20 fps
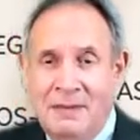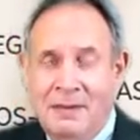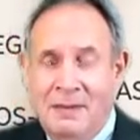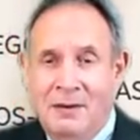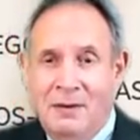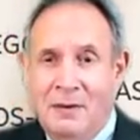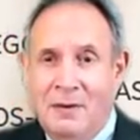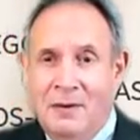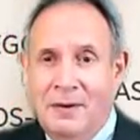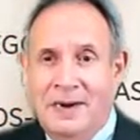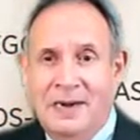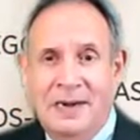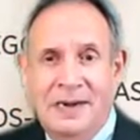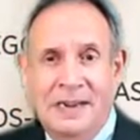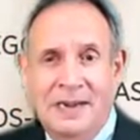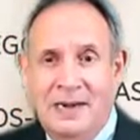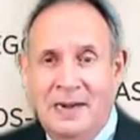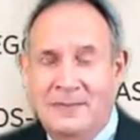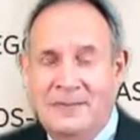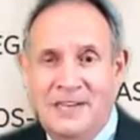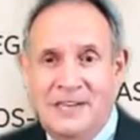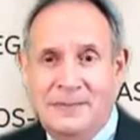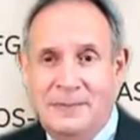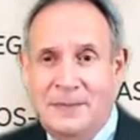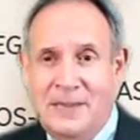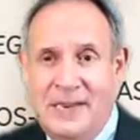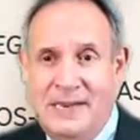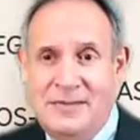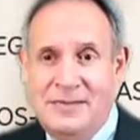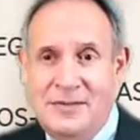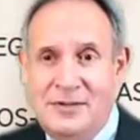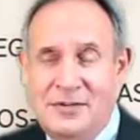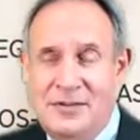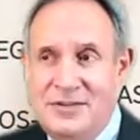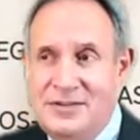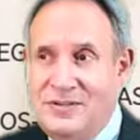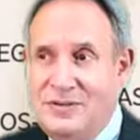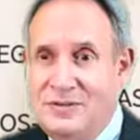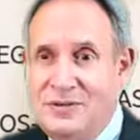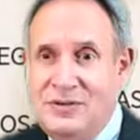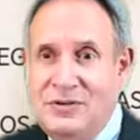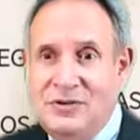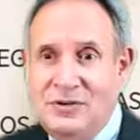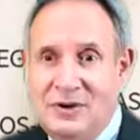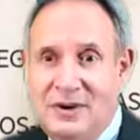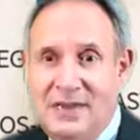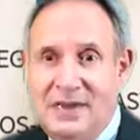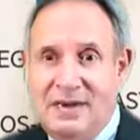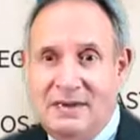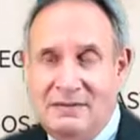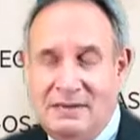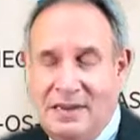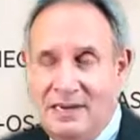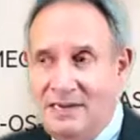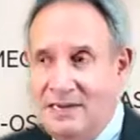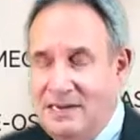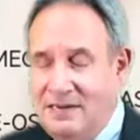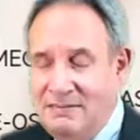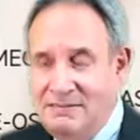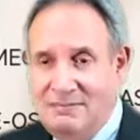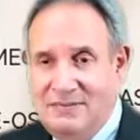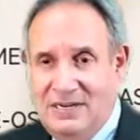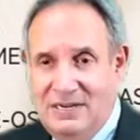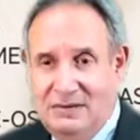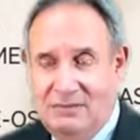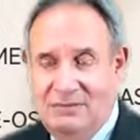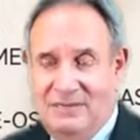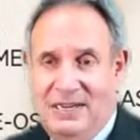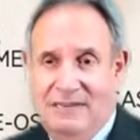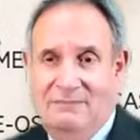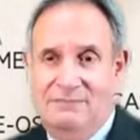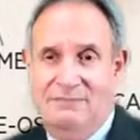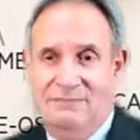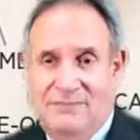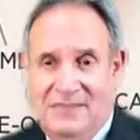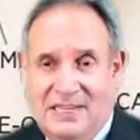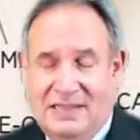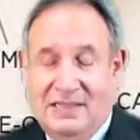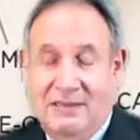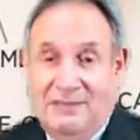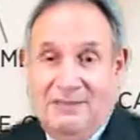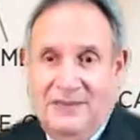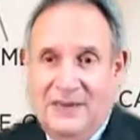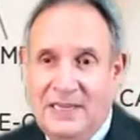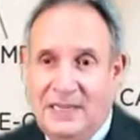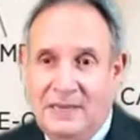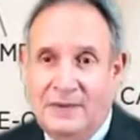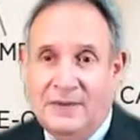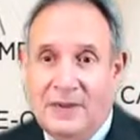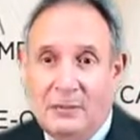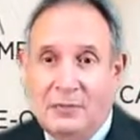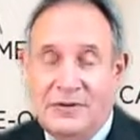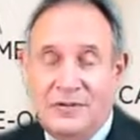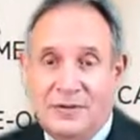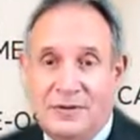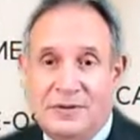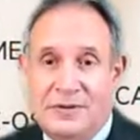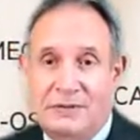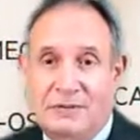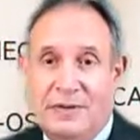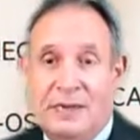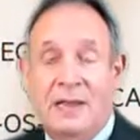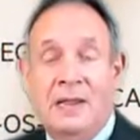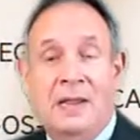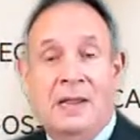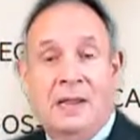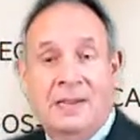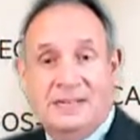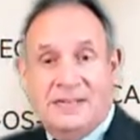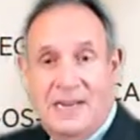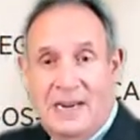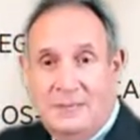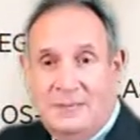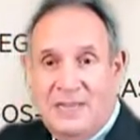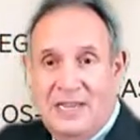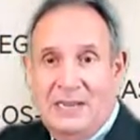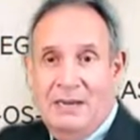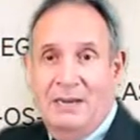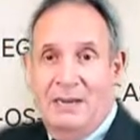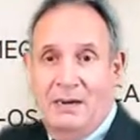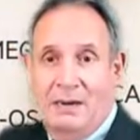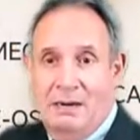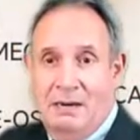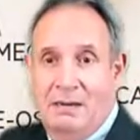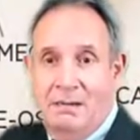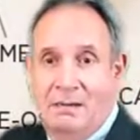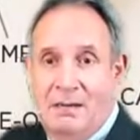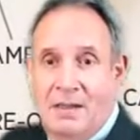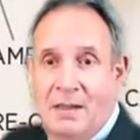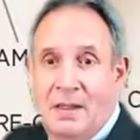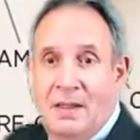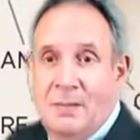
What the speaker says: Or in any of these places, just to enjoy it and you know, get the feel of it, what you're doing. Same thing here.